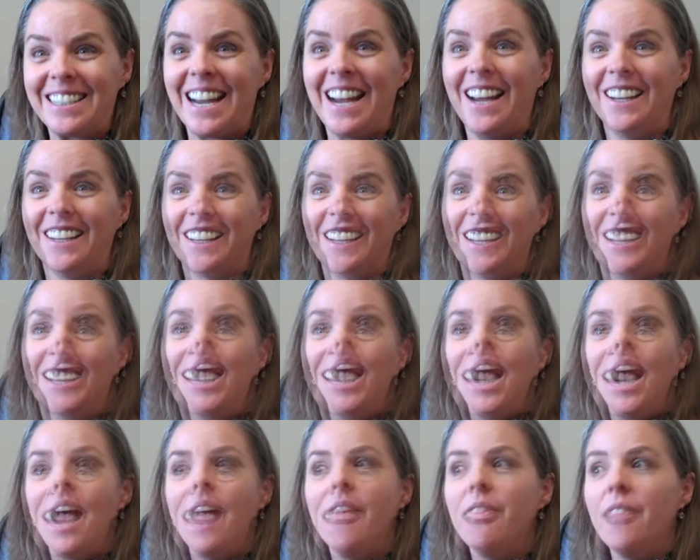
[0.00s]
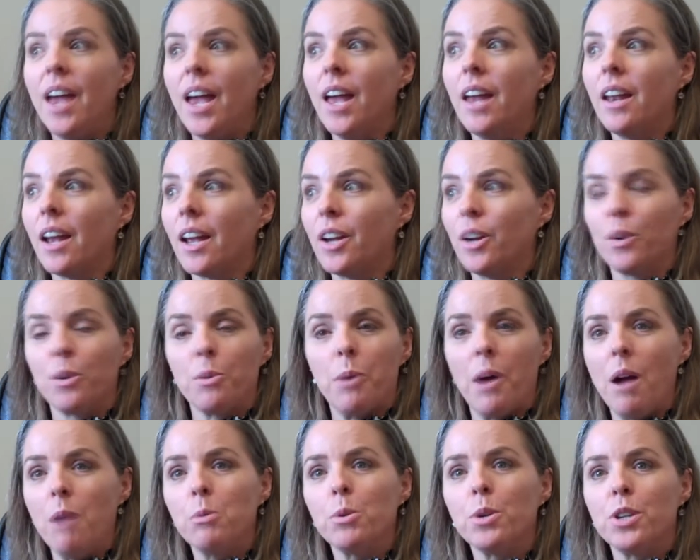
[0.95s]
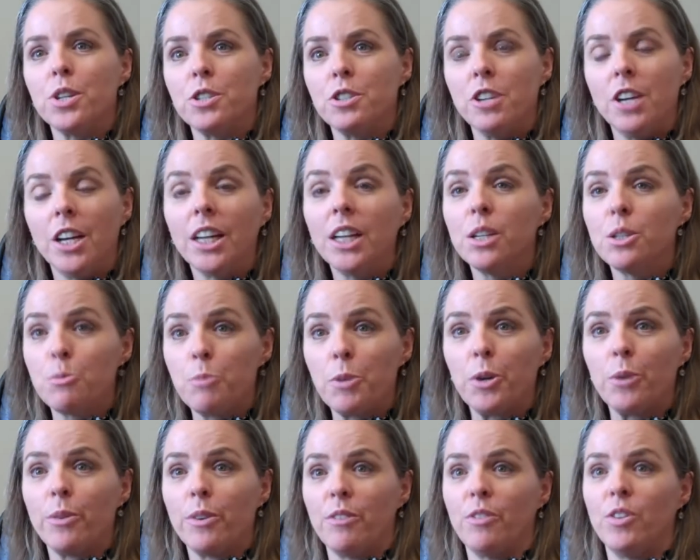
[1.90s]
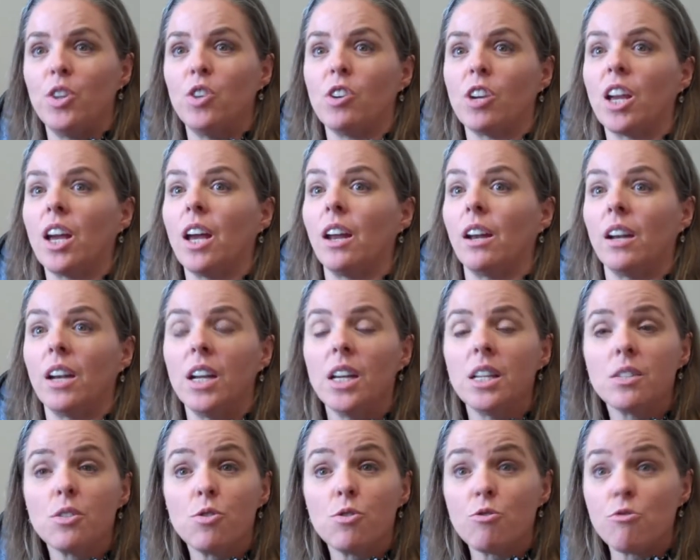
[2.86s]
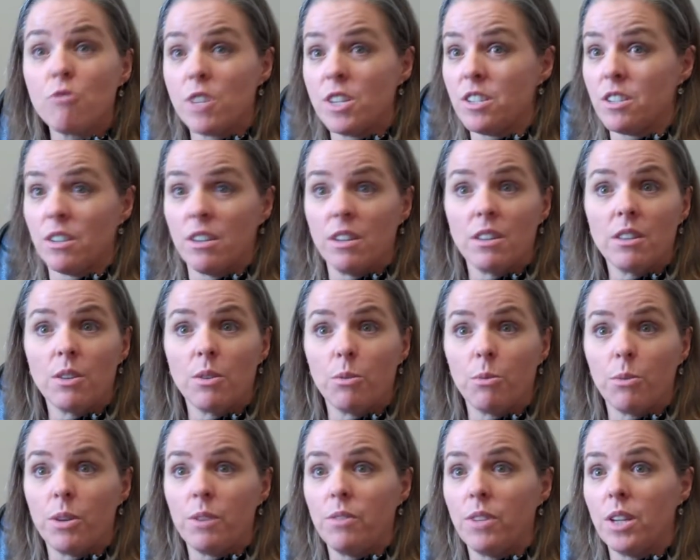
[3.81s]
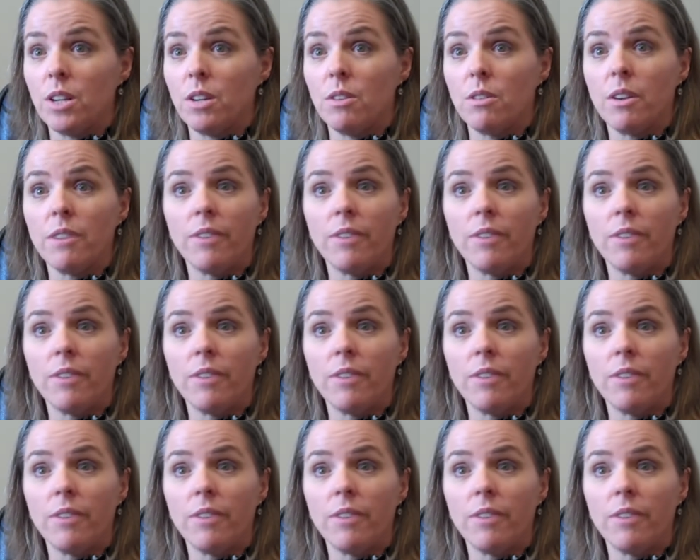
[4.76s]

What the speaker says: data. And then I go to publish, it gets peer reviewed again, and it's stringent, the review.